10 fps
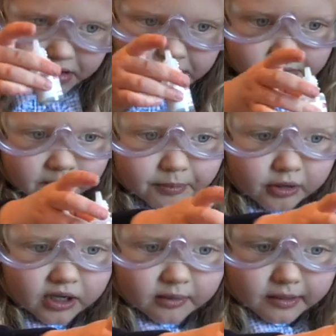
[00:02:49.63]
We
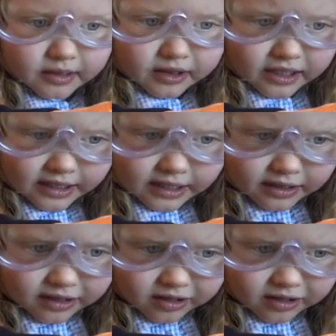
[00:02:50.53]
put them in this.